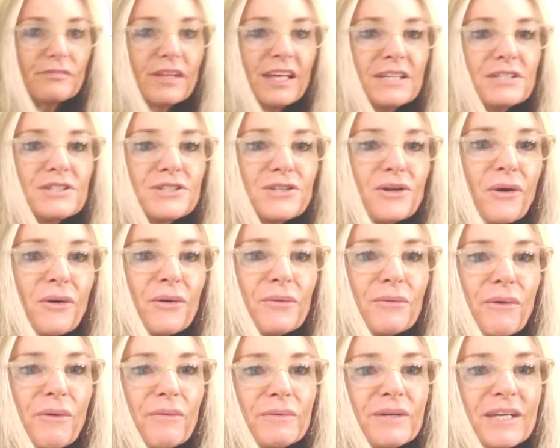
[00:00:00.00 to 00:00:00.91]
So
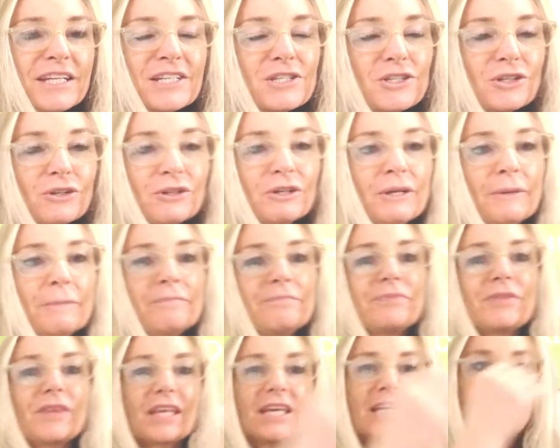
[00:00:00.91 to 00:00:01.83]
what we're going to do
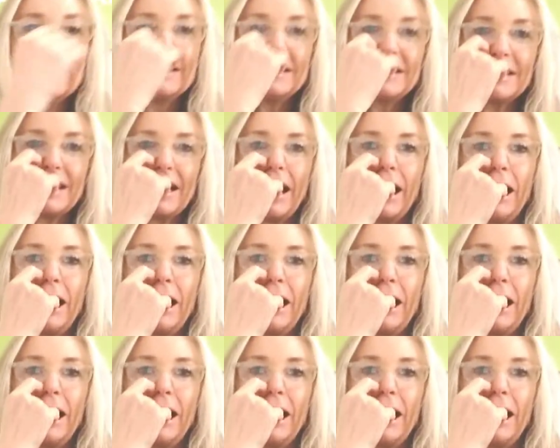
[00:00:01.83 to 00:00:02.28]
is